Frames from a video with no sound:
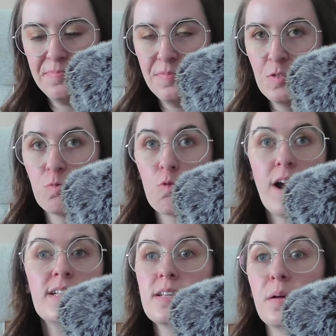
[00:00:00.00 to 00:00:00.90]

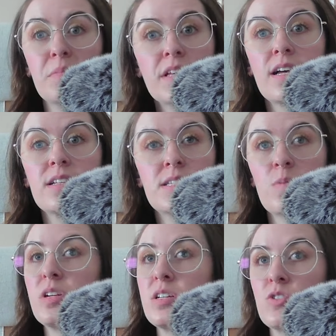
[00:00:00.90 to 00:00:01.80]
write something that
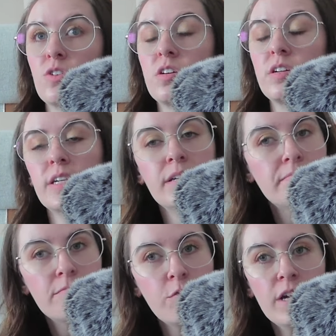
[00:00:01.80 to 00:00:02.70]
someone has already
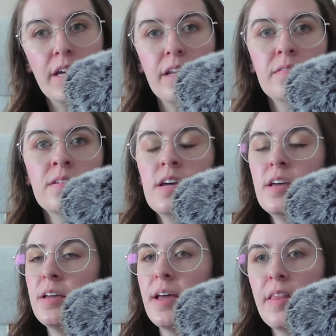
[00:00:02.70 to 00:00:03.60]
written.
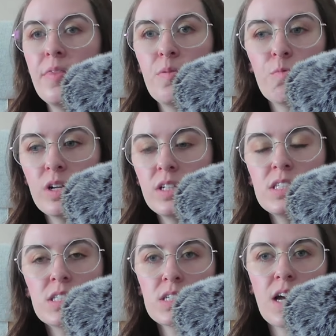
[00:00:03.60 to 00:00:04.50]
Really
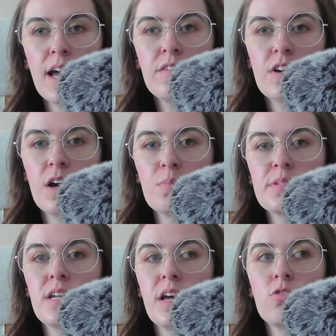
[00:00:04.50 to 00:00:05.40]
just kind of comes
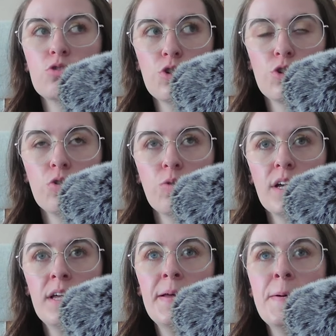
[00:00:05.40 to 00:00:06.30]
down to
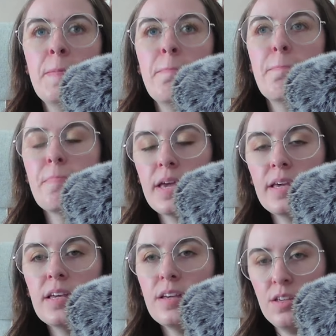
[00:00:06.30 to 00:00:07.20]

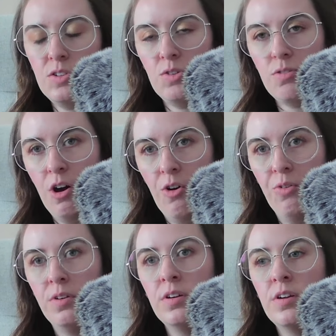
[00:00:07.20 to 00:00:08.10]
making it your
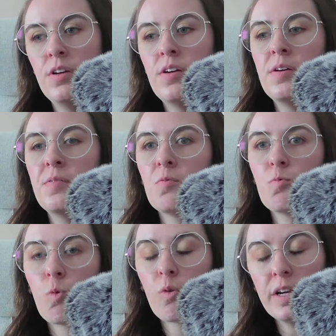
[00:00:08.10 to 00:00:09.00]
own,
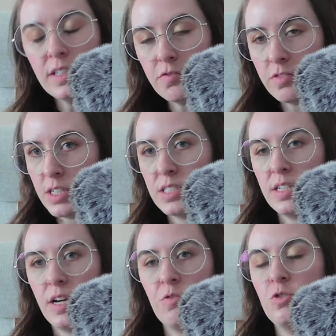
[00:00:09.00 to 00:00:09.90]
really
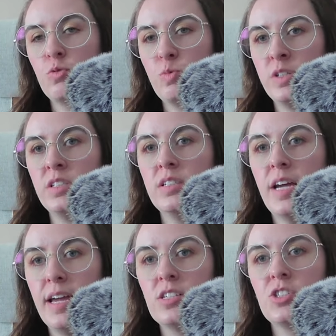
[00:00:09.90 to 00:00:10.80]
fleshing out your world
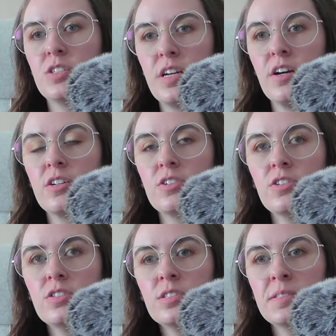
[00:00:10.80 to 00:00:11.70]
and your
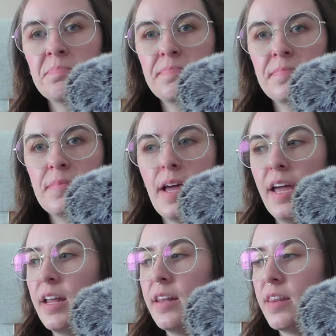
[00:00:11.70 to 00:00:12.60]
characters,
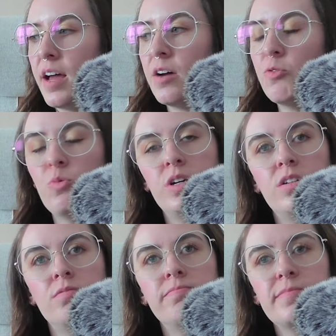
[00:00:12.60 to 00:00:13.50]
and that
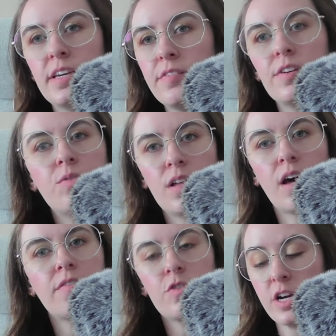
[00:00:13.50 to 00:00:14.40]
will give you a
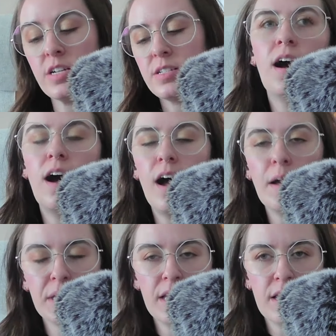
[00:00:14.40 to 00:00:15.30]
lot of grace. I'm
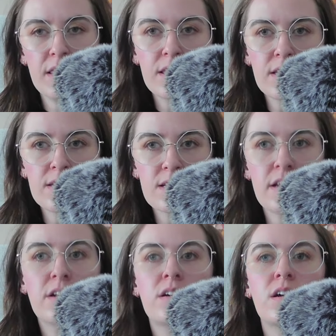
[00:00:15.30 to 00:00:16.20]
going to end things
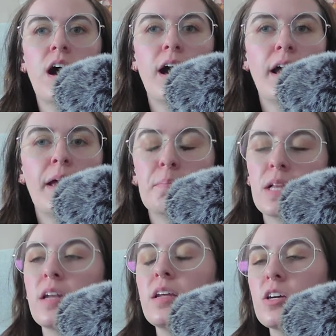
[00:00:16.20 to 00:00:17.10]
here. I am
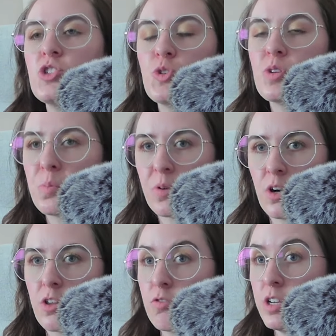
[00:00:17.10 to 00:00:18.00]
planning on doing a
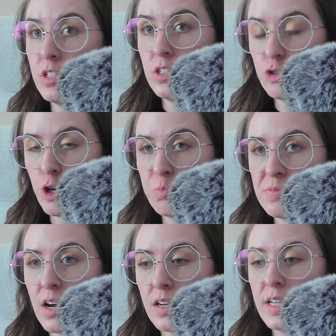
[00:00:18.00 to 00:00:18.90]
part 3 to Trope
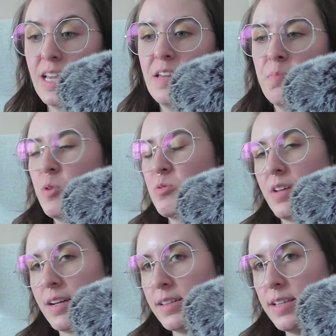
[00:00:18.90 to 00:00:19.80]
Talk and most
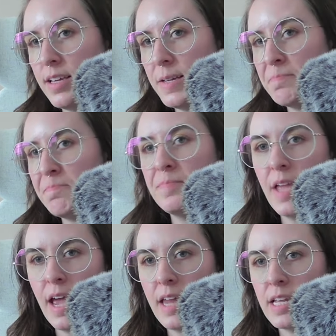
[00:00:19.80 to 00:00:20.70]
likely
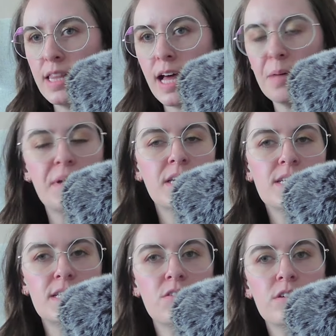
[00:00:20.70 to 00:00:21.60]
ending that
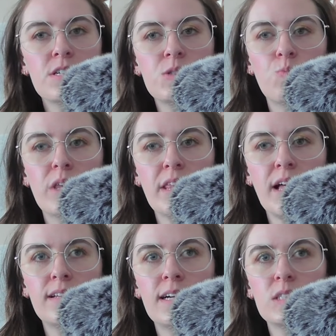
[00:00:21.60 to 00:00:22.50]
mini-series with
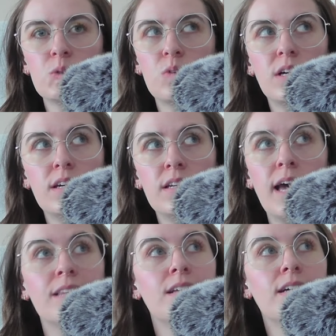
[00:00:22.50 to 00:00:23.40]
that last one,
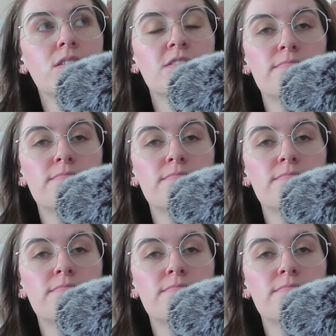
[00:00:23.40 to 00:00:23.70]
unless